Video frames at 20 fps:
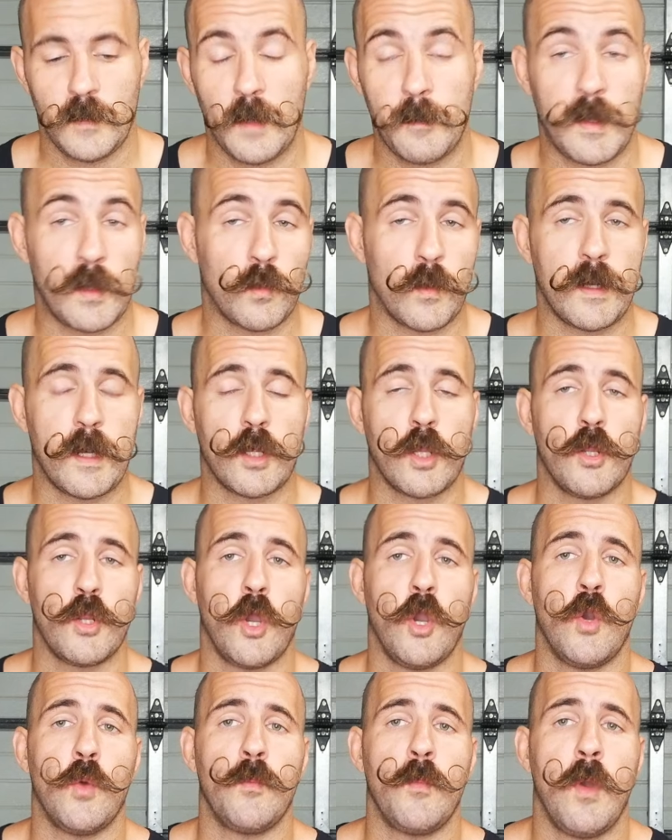but when I got
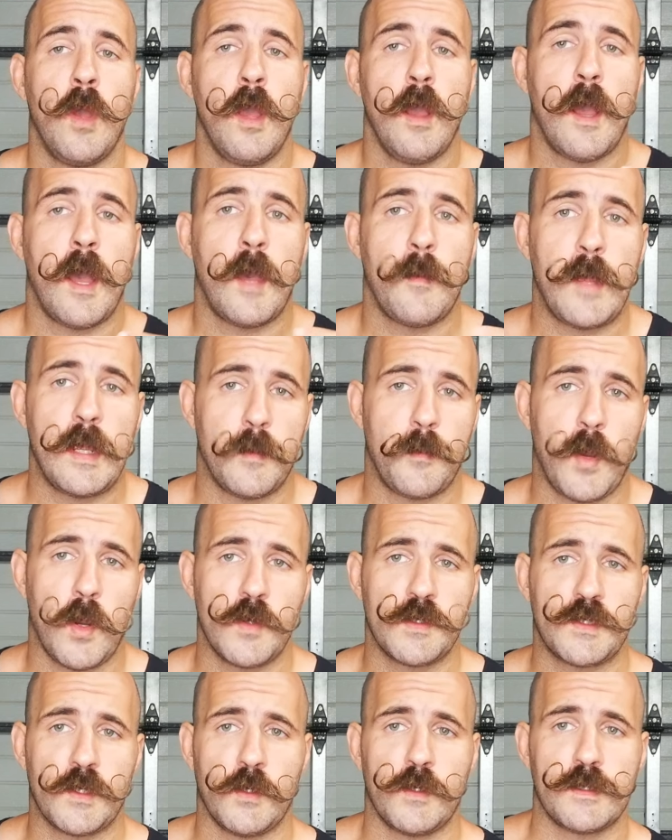home, I made a
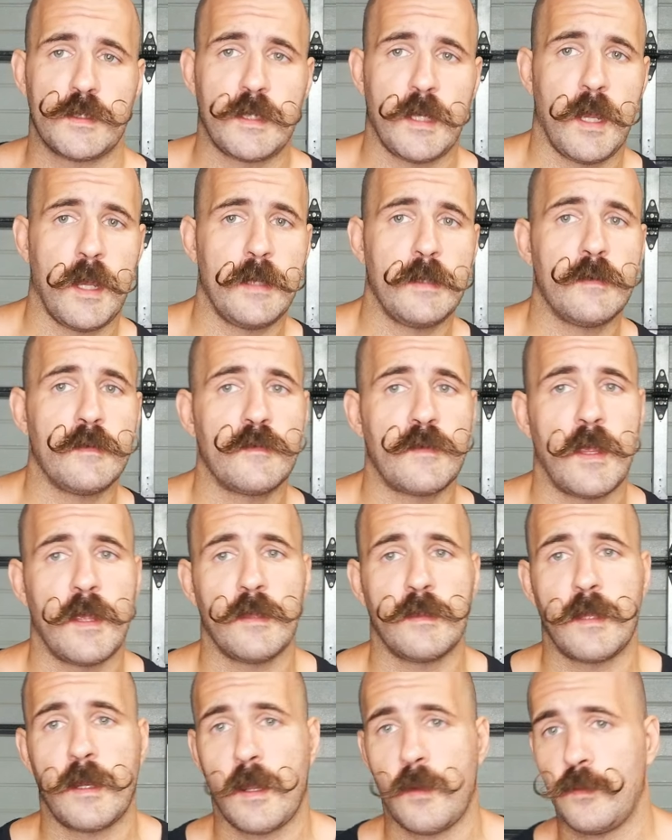post last night
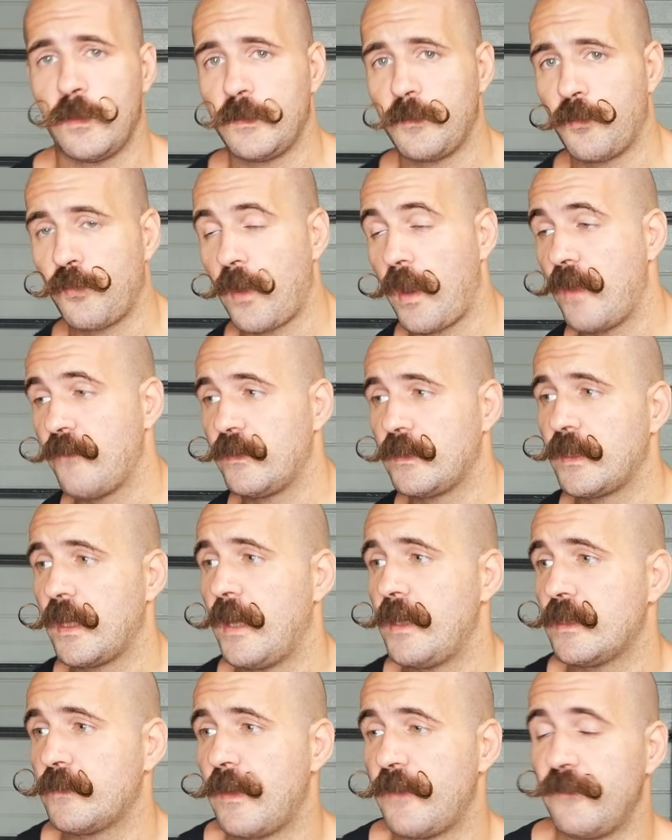saying that I would
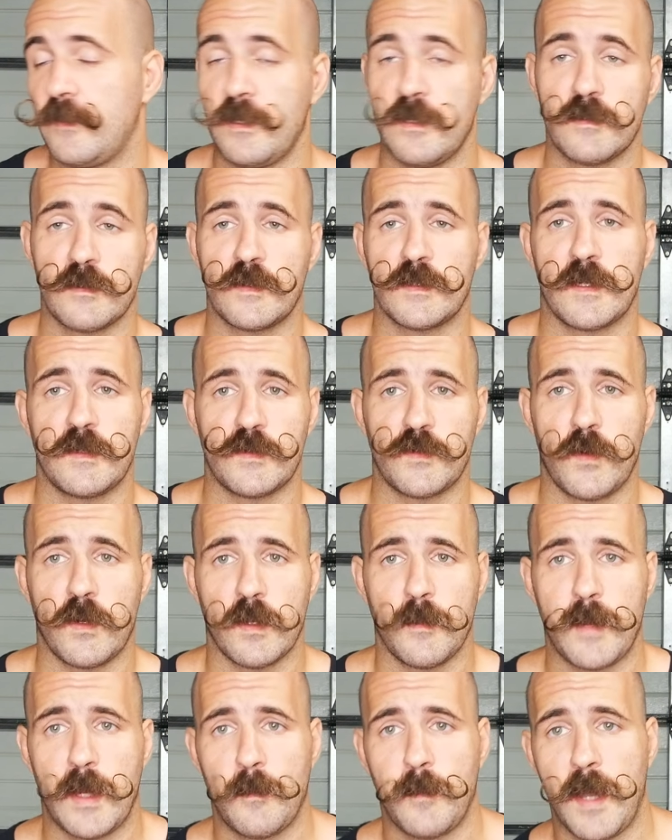privatize my videos because I was wrong
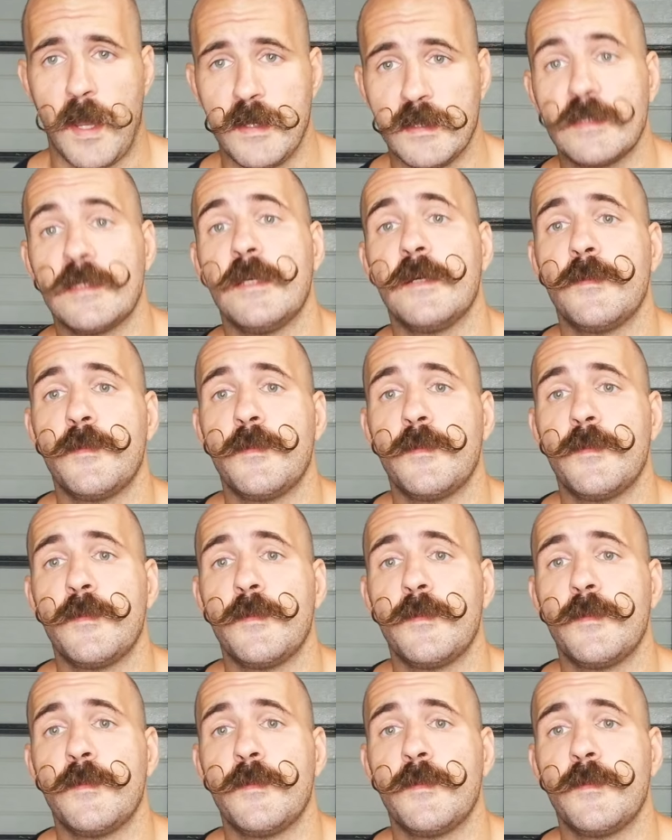about Mizner.